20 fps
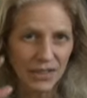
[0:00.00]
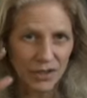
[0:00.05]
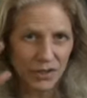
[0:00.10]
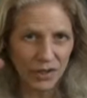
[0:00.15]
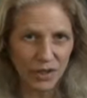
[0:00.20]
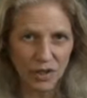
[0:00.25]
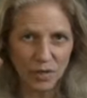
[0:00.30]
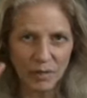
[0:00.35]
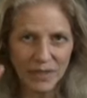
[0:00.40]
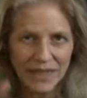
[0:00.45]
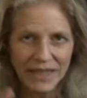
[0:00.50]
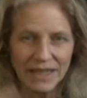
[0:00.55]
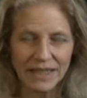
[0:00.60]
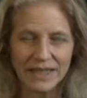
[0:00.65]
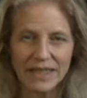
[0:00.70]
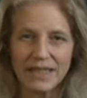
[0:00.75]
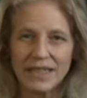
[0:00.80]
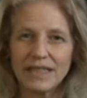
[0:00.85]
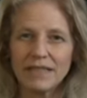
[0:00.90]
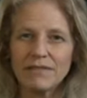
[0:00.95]
you go
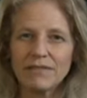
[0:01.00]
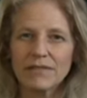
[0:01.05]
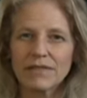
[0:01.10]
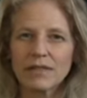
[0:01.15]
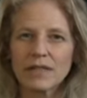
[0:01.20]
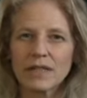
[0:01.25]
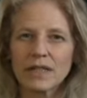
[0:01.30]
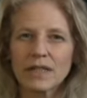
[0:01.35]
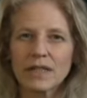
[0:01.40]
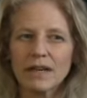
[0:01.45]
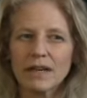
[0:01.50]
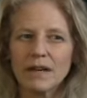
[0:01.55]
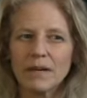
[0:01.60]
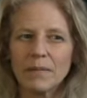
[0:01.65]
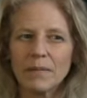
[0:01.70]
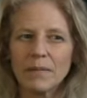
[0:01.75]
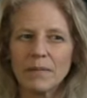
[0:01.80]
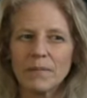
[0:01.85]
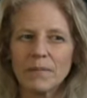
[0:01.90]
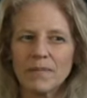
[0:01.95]
beyond the need for
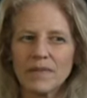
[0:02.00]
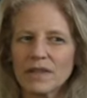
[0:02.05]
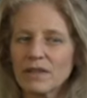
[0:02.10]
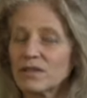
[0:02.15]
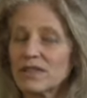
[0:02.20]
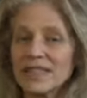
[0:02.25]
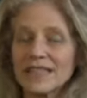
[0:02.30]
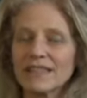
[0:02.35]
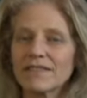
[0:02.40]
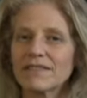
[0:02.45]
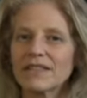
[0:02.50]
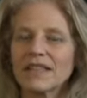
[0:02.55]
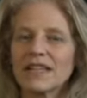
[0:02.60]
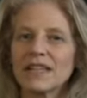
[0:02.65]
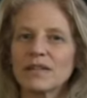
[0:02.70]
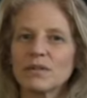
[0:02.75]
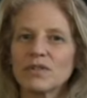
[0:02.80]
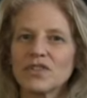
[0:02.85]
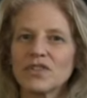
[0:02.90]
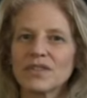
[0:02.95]
learning different
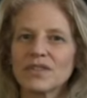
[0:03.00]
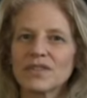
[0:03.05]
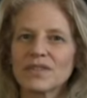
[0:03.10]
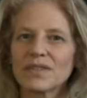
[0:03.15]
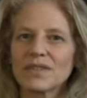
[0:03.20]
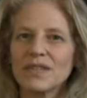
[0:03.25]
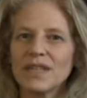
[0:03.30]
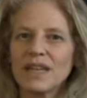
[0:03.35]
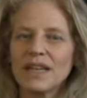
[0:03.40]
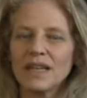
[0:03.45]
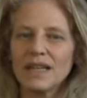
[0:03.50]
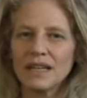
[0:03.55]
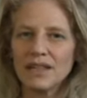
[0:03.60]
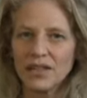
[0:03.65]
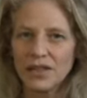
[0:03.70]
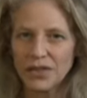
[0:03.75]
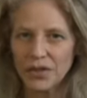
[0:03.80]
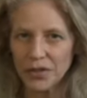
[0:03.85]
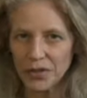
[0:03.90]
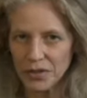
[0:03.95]
languages.
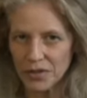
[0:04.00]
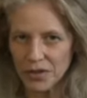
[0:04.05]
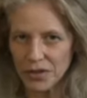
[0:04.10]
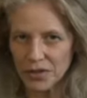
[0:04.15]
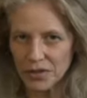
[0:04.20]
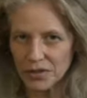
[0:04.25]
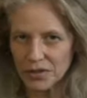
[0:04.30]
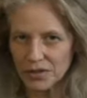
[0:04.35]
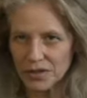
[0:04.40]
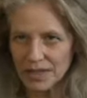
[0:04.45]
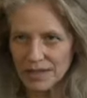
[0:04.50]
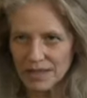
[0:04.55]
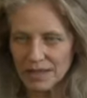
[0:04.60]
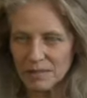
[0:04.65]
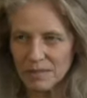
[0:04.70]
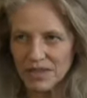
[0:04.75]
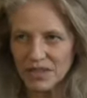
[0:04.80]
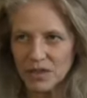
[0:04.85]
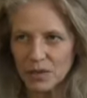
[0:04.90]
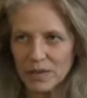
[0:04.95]

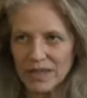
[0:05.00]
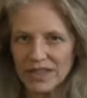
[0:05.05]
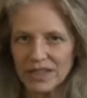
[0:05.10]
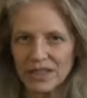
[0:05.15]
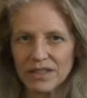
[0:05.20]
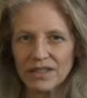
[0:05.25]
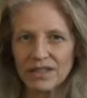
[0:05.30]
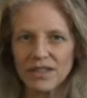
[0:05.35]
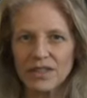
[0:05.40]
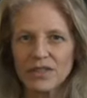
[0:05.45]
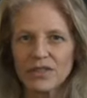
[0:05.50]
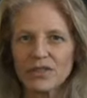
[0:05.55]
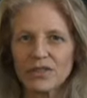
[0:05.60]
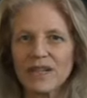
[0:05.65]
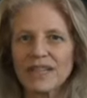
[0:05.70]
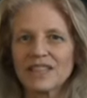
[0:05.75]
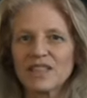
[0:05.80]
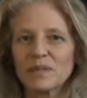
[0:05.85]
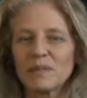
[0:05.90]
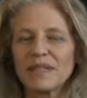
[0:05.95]
It's much quicker. You're
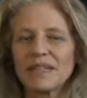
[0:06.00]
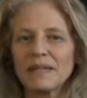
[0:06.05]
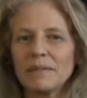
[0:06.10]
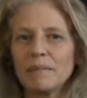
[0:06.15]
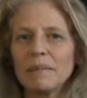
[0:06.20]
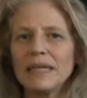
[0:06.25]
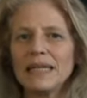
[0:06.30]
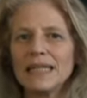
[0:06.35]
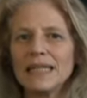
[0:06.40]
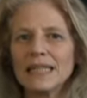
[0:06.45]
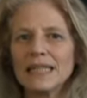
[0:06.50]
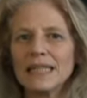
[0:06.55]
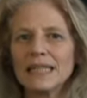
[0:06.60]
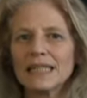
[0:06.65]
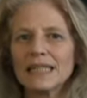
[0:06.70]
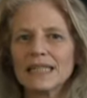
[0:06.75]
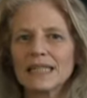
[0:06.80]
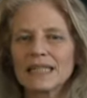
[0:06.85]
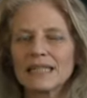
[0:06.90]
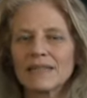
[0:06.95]
transmitting
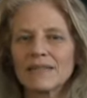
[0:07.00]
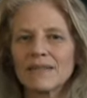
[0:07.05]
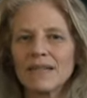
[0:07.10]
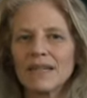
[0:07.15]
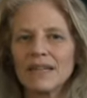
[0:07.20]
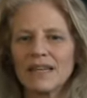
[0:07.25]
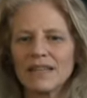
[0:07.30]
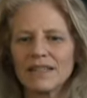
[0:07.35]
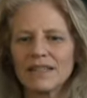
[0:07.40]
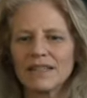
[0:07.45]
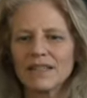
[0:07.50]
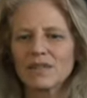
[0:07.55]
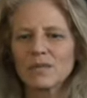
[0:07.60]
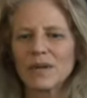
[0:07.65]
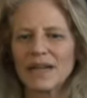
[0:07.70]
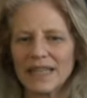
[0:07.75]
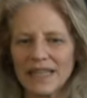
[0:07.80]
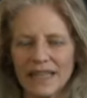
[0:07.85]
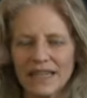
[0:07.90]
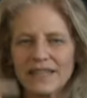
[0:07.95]
meanings. And this is
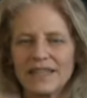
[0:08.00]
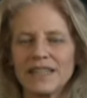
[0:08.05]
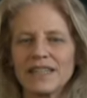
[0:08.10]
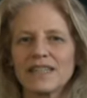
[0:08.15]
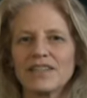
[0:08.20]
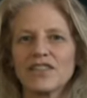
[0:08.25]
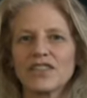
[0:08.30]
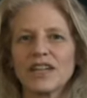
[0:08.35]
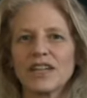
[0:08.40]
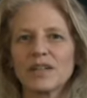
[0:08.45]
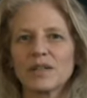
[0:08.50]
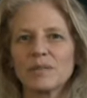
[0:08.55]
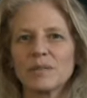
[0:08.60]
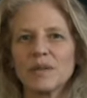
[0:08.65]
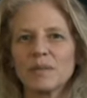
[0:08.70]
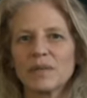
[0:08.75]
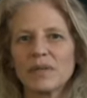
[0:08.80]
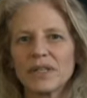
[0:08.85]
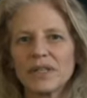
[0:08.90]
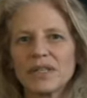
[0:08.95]
why Cathee can channel
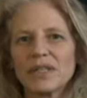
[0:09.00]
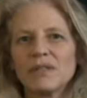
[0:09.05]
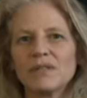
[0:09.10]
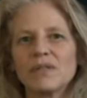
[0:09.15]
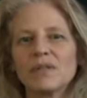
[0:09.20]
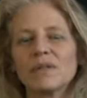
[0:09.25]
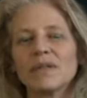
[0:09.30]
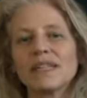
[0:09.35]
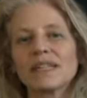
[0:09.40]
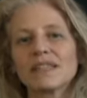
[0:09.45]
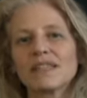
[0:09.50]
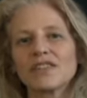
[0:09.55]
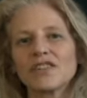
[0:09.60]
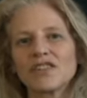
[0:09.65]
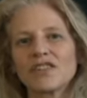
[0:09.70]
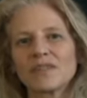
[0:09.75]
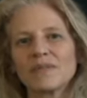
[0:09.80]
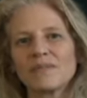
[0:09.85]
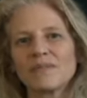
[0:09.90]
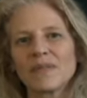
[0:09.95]
people that don't know
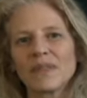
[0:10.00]
English,